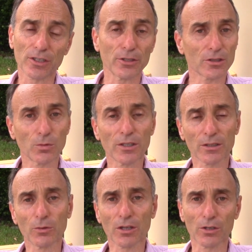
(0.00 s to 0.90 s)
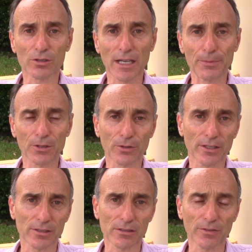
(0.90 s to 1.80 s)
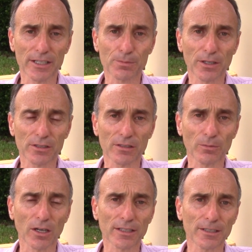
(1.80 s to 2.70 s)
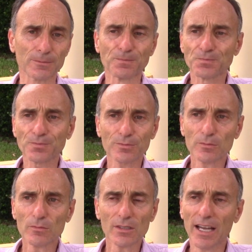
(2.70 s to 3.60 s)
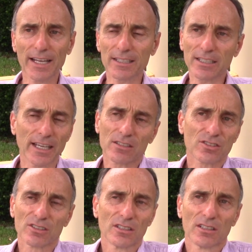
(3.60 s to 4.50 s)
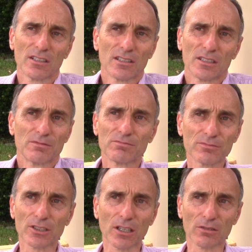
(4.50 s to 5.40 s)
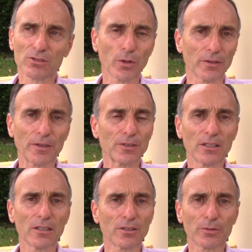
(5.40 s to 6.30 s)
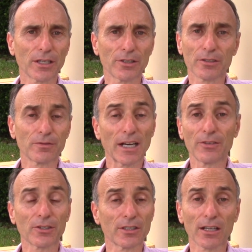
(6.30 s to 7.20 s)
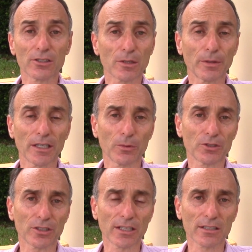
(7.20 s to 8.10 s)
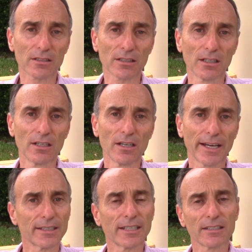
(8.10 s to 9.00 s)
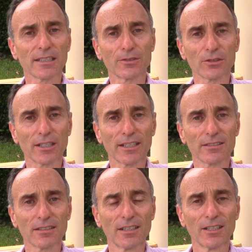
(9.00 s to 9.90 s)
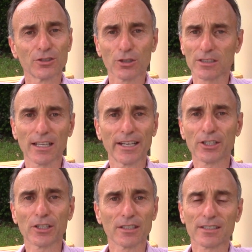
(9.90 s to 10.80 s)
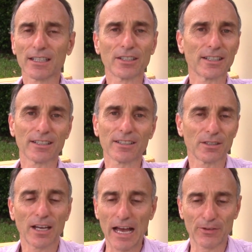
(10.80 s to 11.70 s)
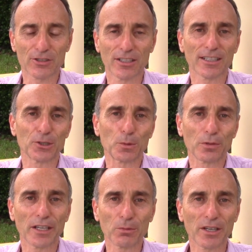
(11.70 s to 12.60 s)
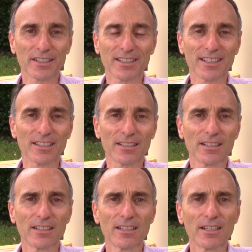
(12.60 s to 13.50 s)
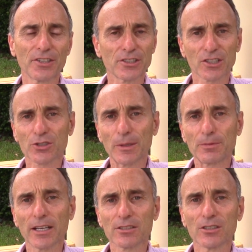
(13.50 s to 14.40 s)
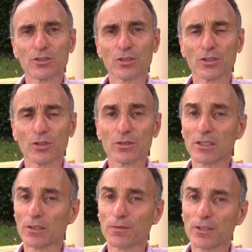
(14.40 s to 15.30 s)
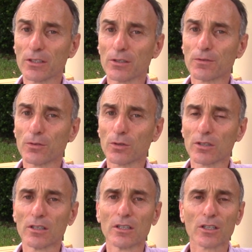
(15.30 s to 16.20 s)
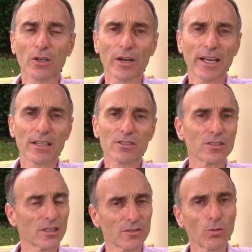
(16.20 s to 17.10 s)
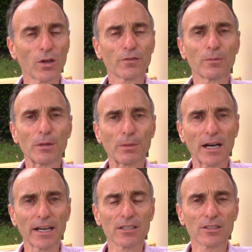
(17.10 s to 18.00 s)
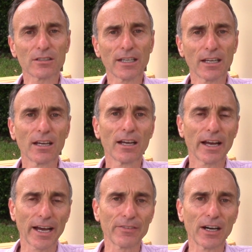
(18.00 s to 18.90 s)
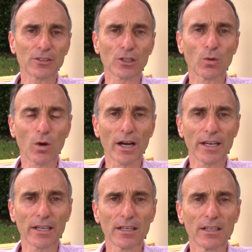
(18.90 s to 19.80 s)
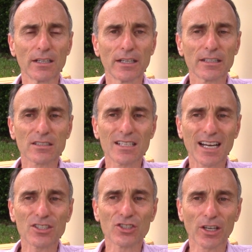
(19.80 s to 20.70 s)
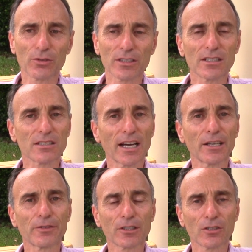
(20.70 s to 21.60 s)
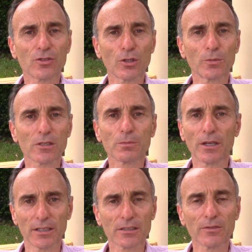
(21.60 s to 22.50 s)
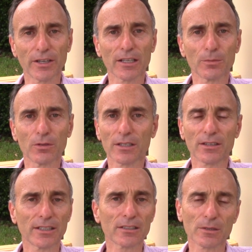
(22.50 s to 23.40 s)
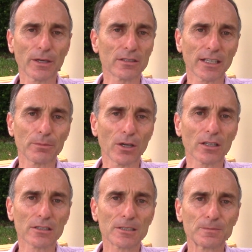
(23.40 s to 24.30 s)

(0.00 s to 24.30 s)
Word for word: I used to work in one of those laboratories as the vice president of marketing, and it takes, you know, 250 to 300 to 500 dollars depending on what you're testing, and it takes several days. So it's not like you're going to send it in and then have it sitting on your plate waiting to eat it. There's a strip test that you can use in the field for grains. There's even one for papayas that they have out in Hawaii. It's not generally designed for consumers, but it's available, and I think it's about 10 bucks.